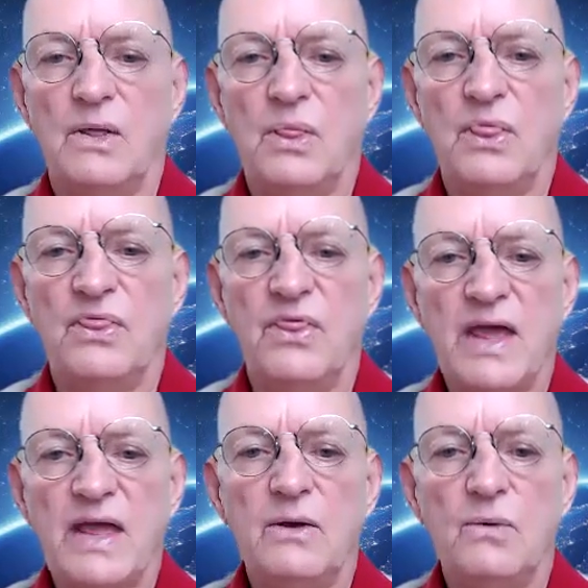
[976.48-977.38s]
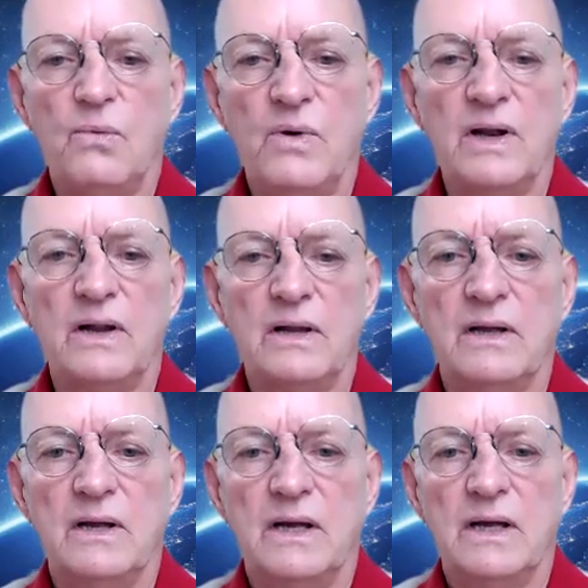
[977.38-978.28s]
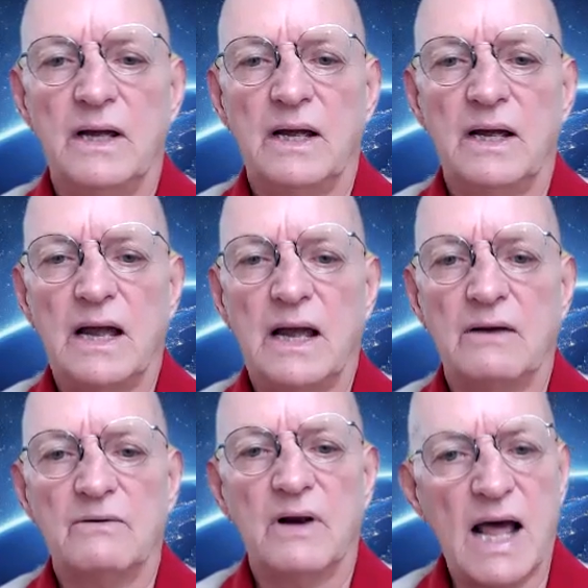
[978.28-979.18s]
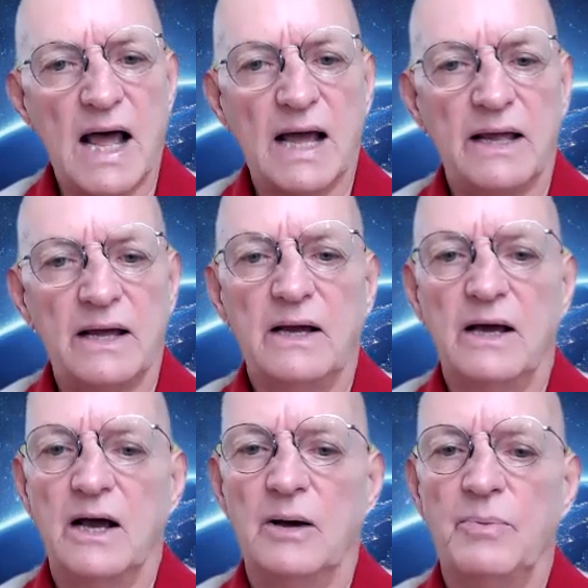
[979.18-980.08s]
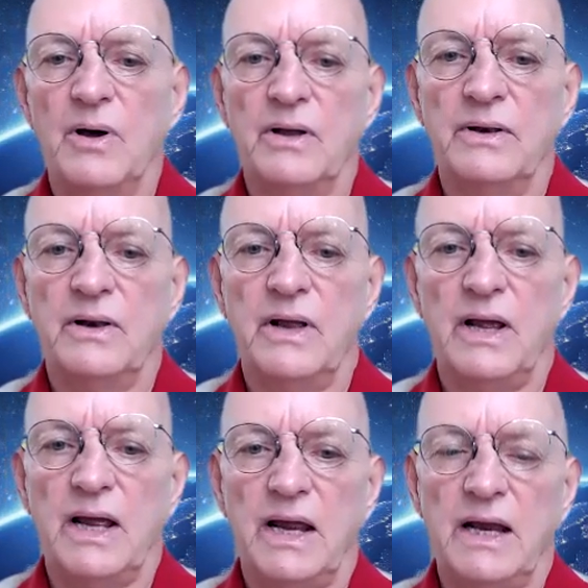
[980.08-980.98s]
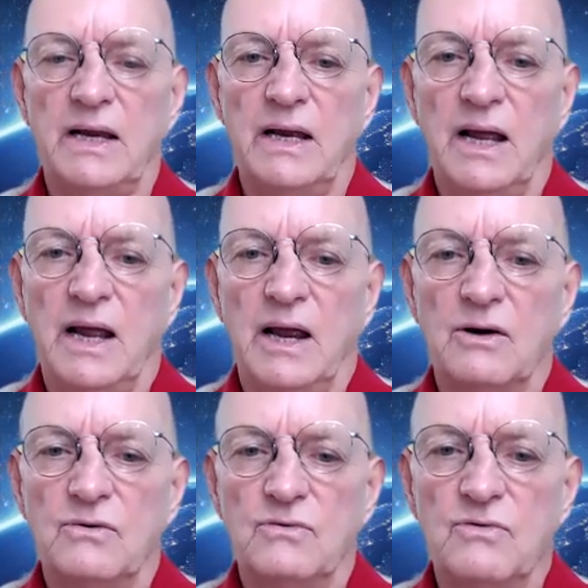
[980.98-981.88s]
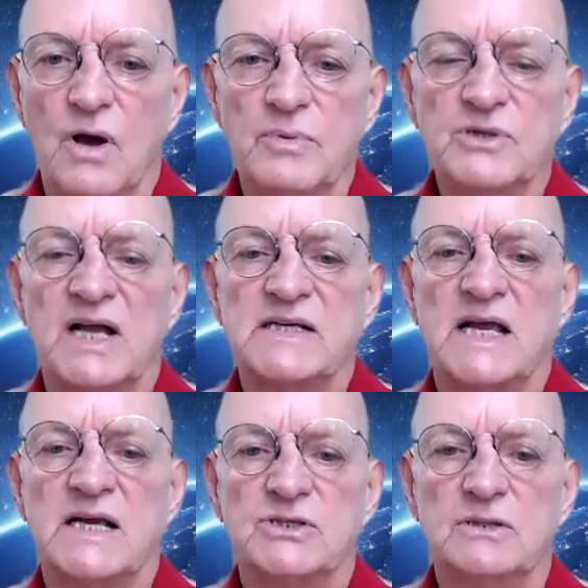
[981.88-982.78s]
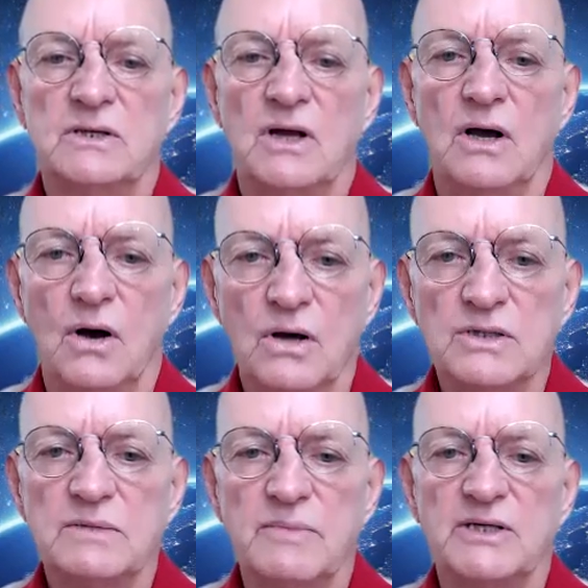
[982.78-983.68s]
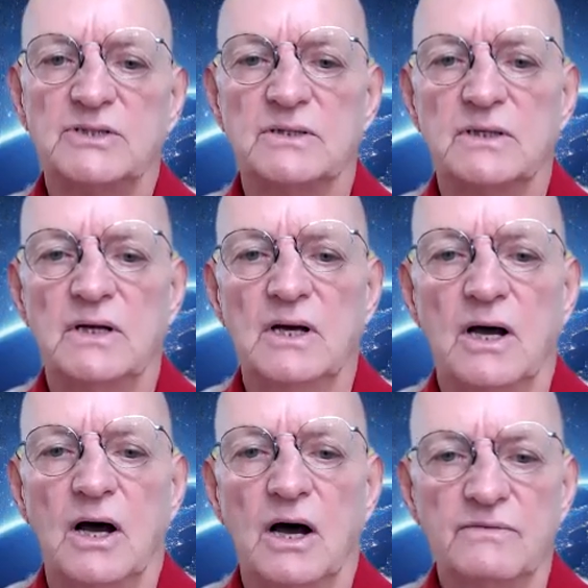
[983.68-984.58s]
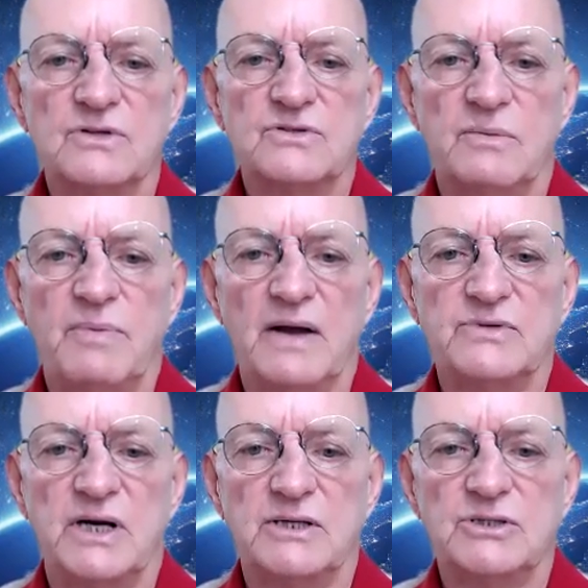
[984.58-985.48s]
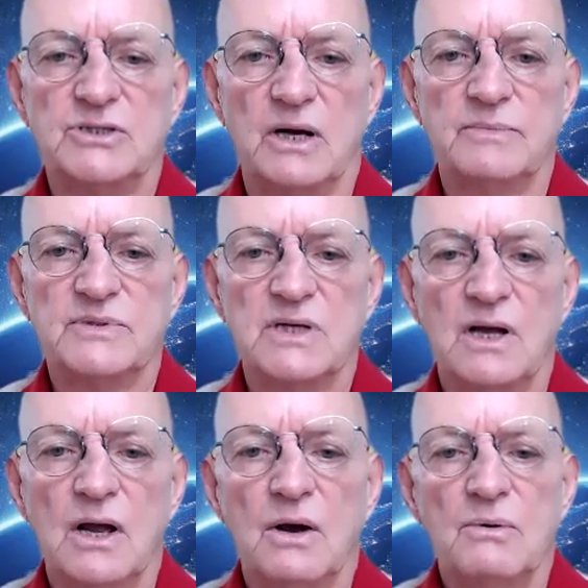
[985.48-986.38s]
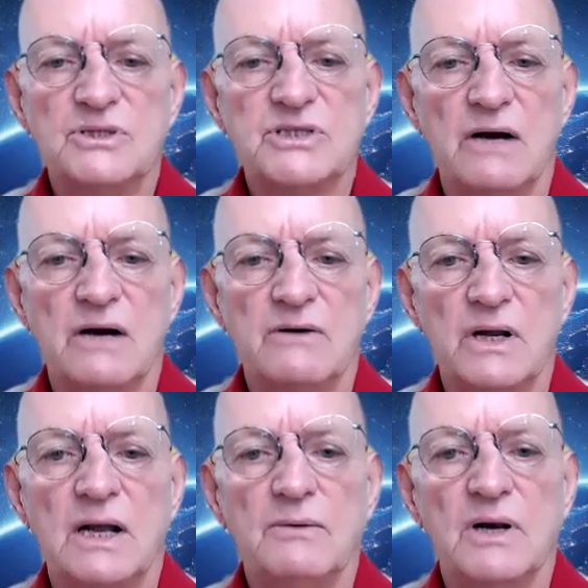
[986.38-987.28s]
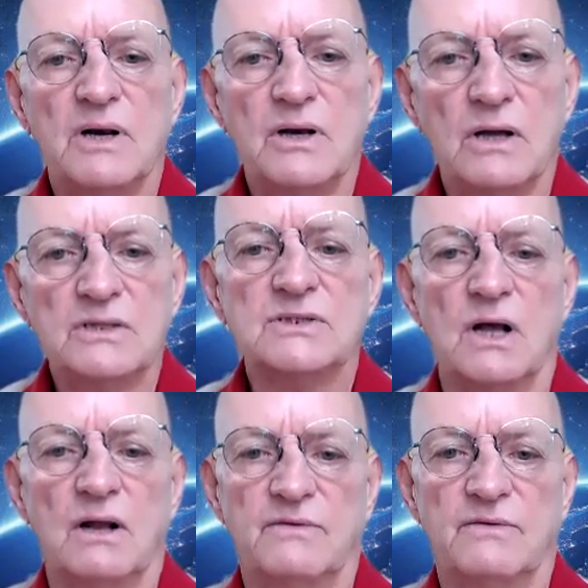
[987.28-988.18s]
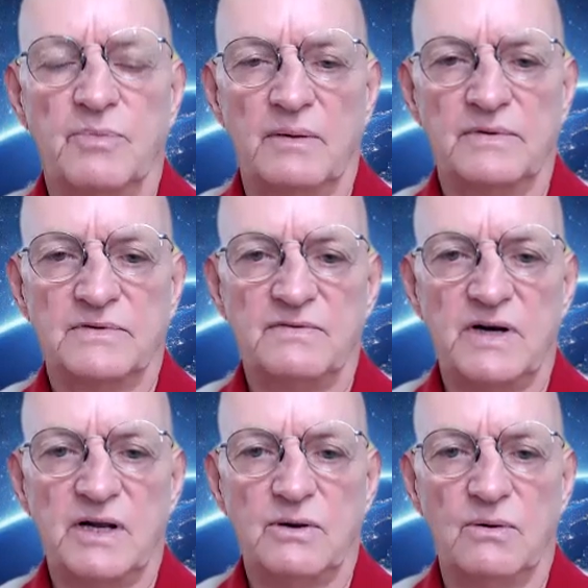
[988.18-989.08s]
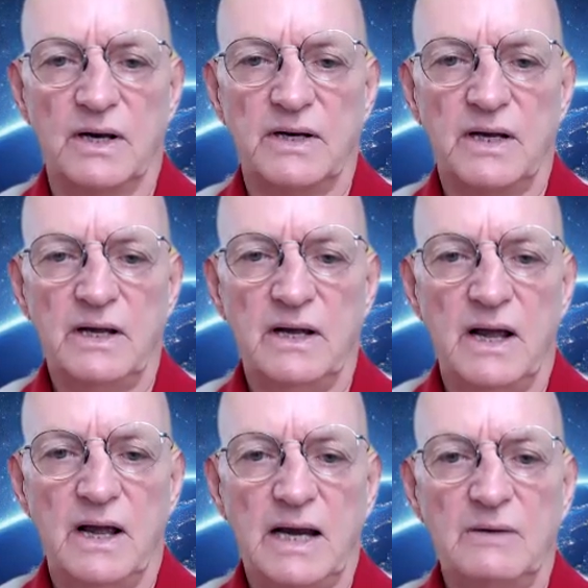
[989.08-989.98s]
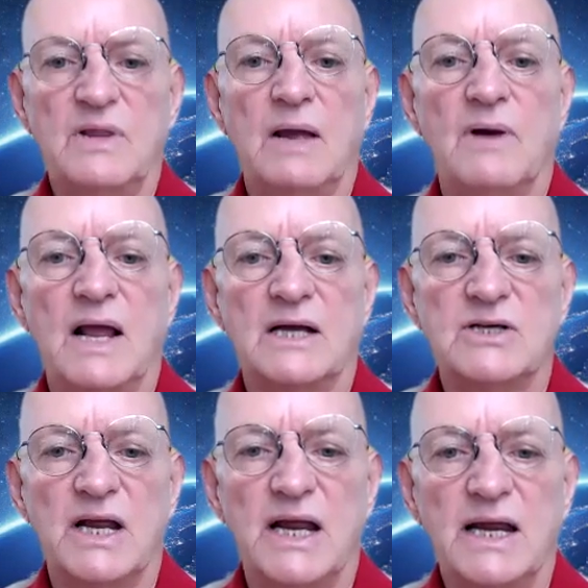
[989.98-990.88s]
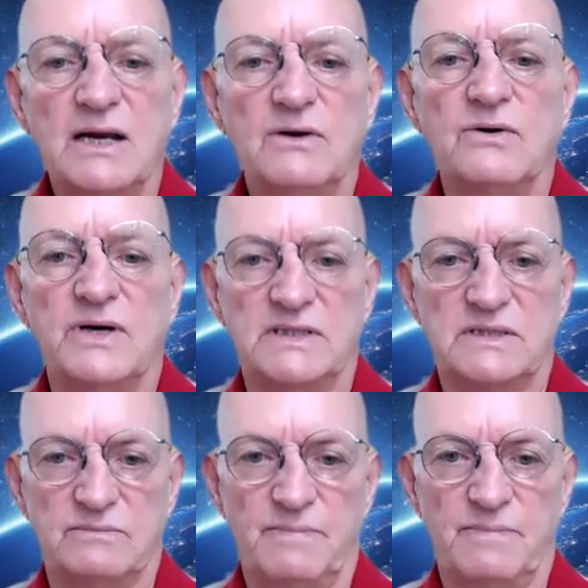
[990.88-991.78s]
they will rely upon a robotization, automation of those repatriated jobs, which ironically will not solve the problems of inequality. They will actually increase them.